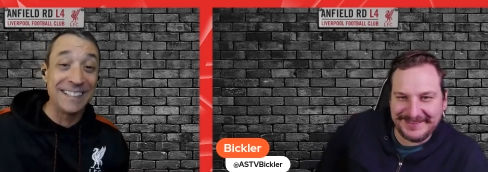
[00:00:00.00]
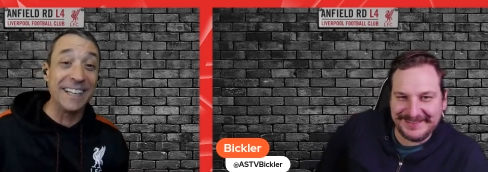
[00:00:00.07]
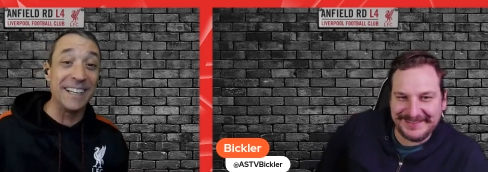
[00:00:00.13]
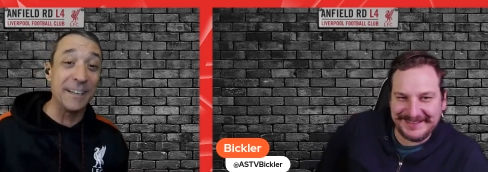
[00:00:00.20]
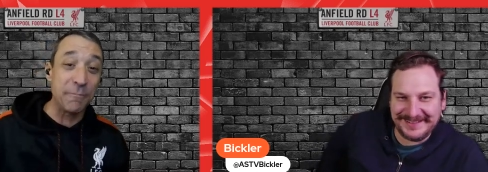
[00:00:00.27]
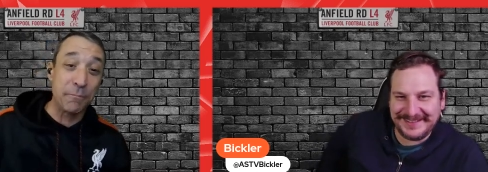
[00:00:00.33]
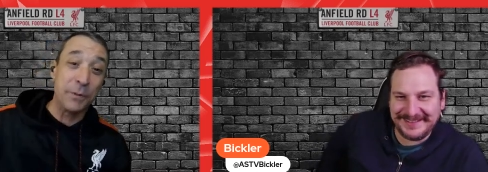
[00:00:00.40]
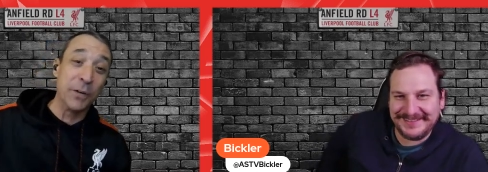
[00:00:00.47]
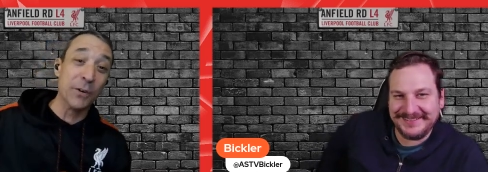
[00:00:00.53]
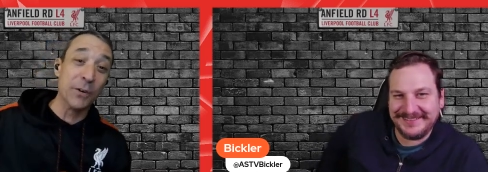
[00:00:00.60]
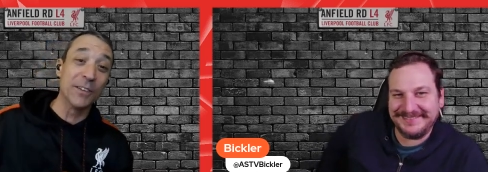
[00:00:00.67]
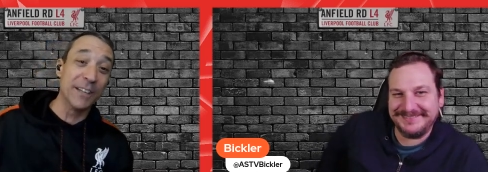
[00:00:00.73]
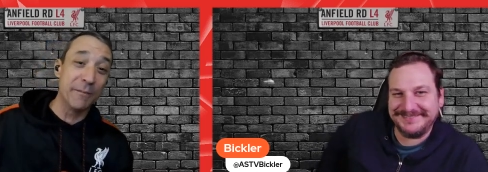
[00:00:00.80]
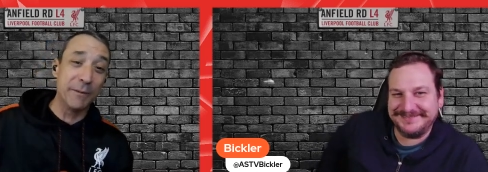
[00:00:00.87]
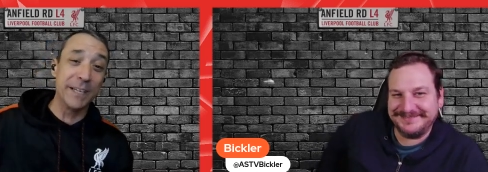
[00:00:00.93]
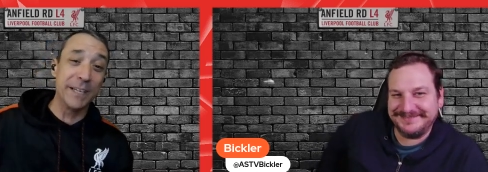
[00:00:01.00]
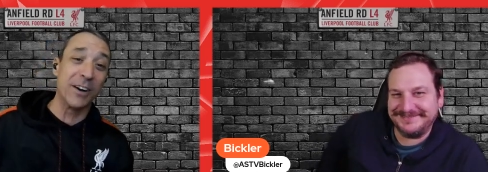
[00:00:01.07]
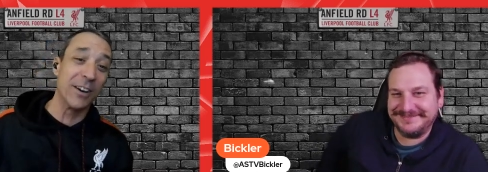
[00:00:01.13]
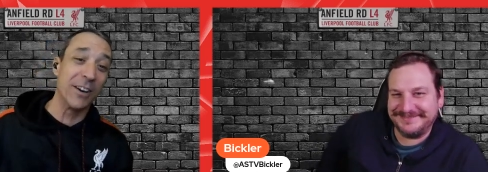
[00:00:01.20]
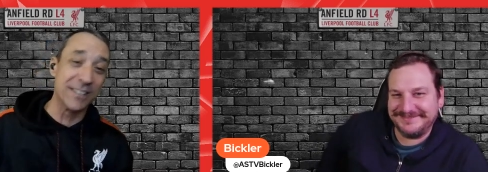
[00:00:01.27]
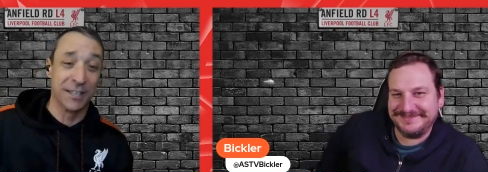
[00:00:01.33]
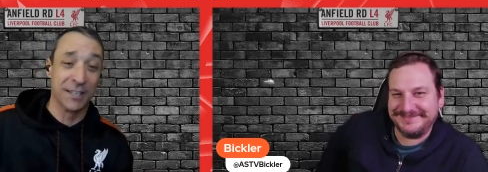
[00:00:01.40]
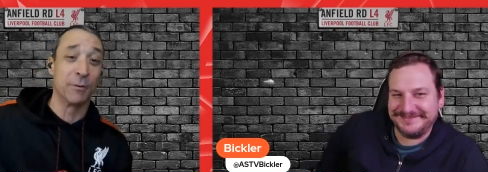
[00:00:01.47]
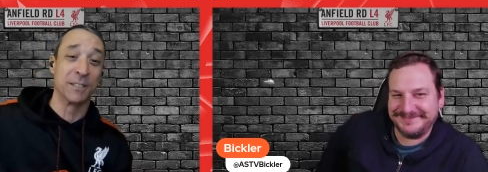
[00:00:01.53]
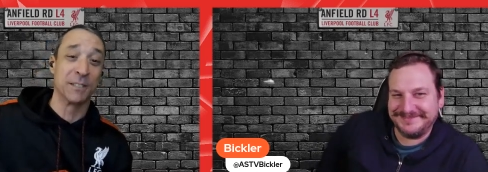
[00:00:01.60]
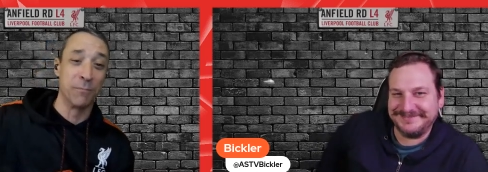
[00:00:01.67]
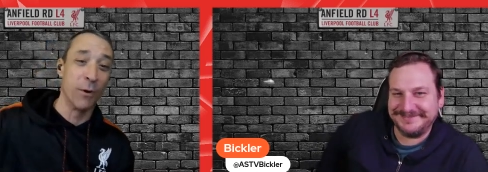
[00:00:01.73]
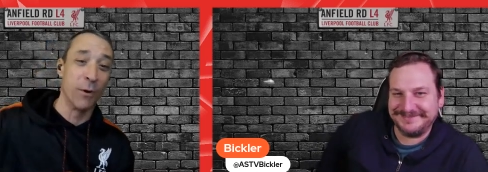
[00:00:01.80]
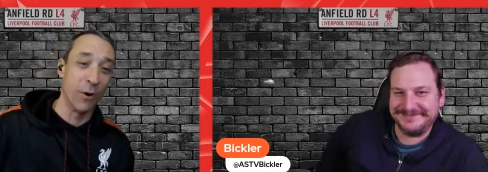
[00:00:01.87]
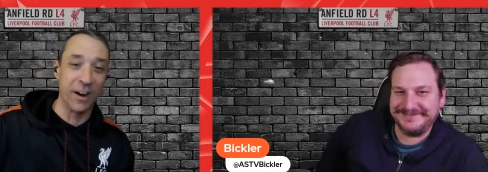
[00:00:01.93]
Speaker 1: did it purely because there was
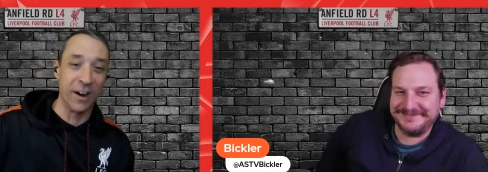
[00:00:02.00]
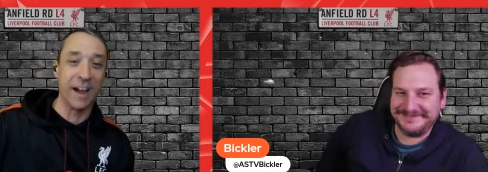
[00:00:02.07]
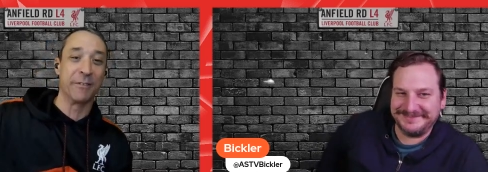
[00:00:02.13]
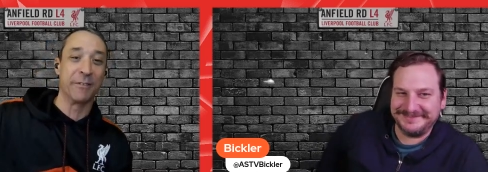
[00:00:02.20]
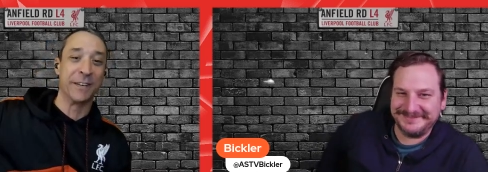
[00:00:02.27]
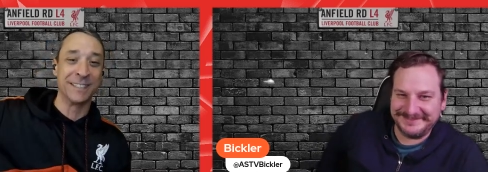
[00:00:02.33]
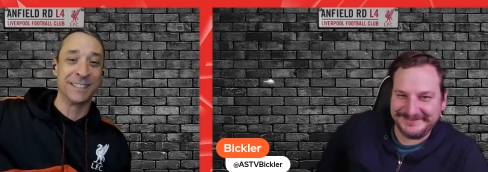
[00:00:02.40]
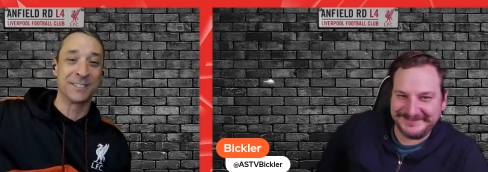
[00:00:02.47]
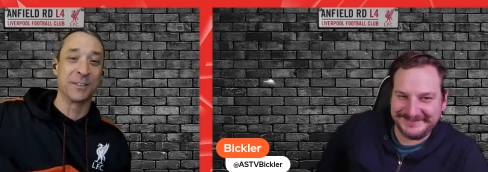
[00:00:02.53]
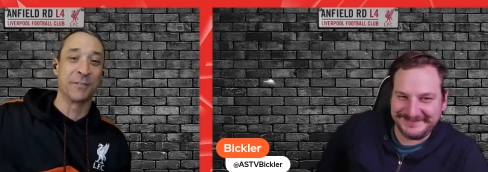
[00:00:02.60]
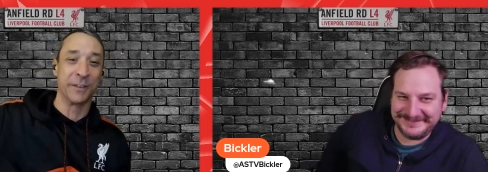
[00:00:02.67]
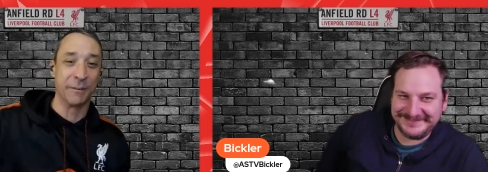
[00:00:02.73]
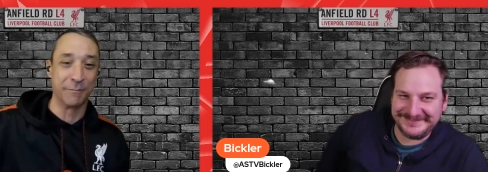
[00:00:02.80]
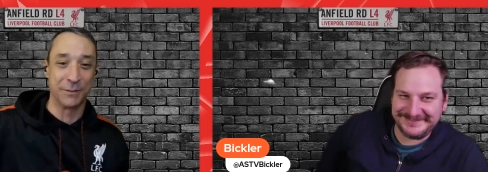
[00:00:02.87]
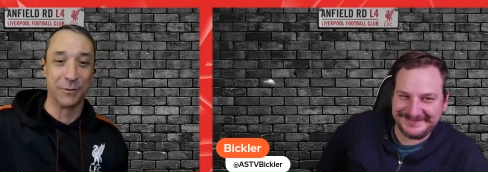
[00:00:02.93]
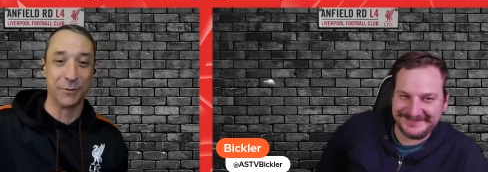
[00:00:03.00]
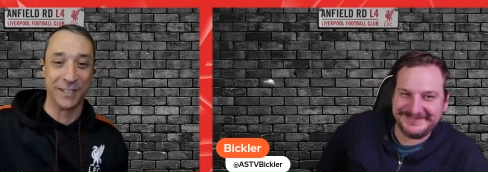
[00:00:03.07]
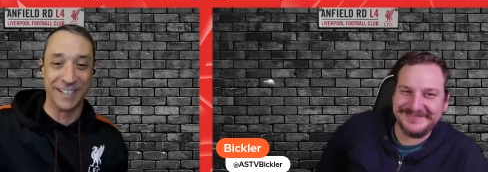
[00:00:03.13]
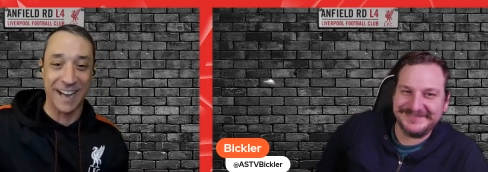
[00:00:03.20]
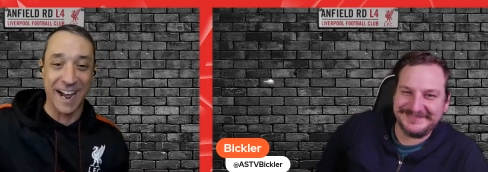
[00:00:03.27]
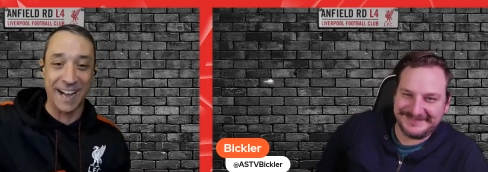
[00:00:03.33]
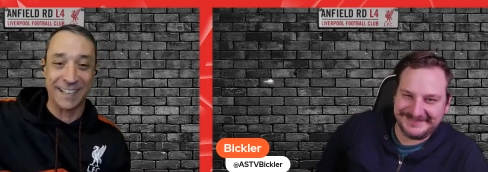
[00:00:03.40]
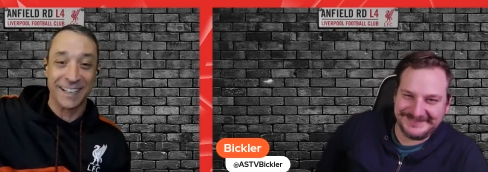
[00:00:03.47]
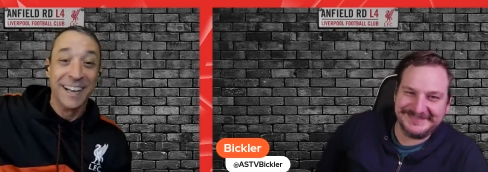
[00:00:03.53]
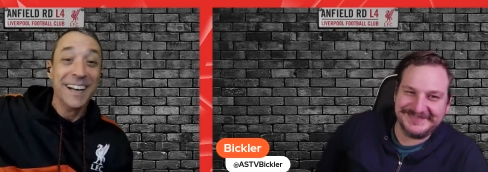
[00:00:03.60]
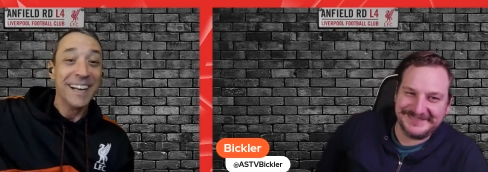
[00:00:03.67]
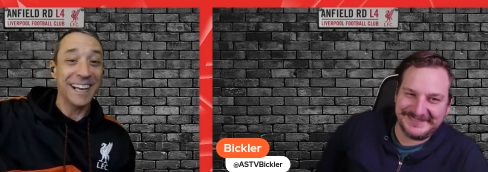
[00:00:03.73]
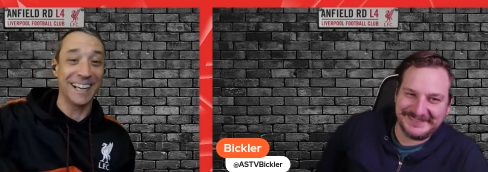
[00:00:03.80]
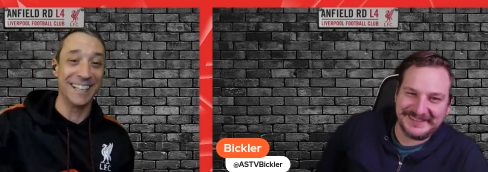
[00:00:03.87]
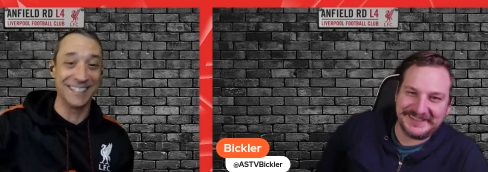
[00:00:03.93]
more evidence of him doing yak
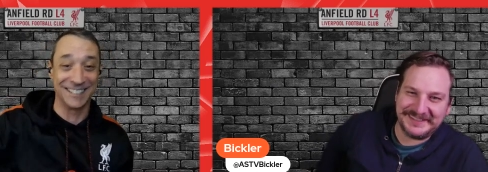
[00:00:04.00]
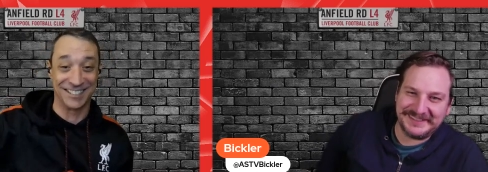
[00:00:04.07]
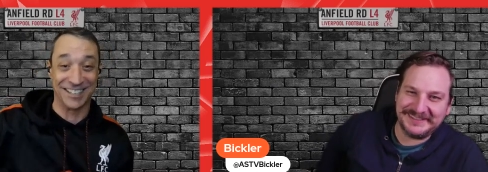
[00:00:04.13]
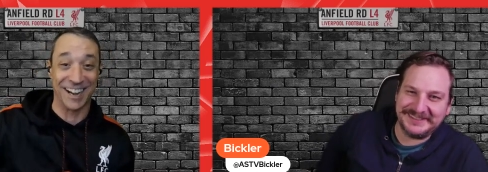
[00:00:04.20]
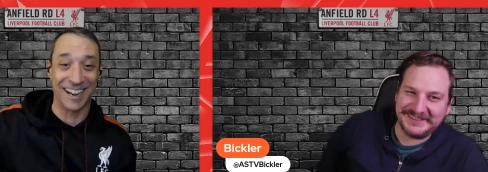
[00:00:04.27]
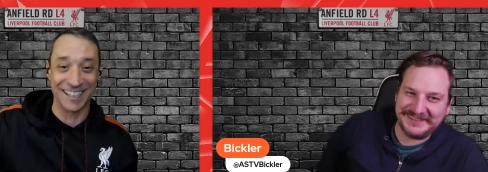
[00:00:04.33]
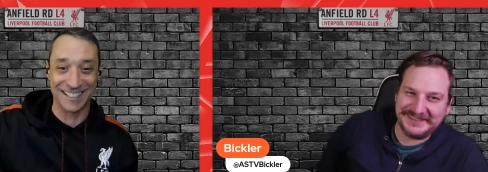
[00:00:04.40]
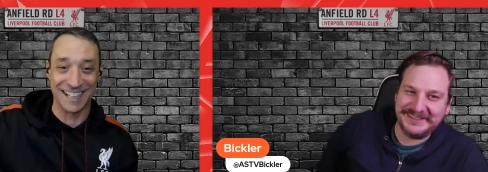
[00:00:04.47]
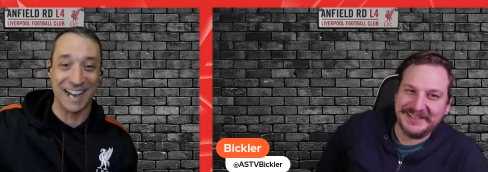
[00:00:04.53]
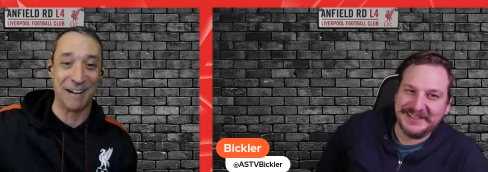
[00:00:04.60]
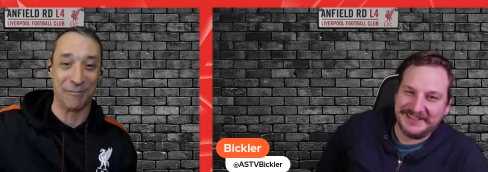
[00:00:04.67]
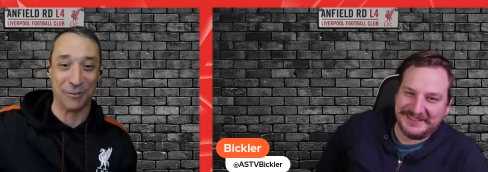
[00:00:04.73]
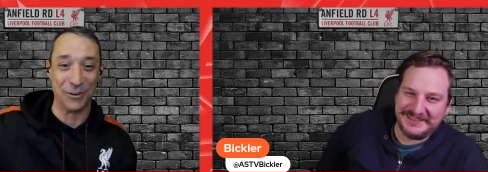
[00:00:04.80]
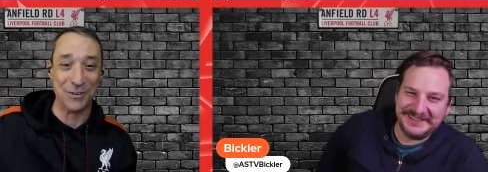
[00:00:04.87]
inside that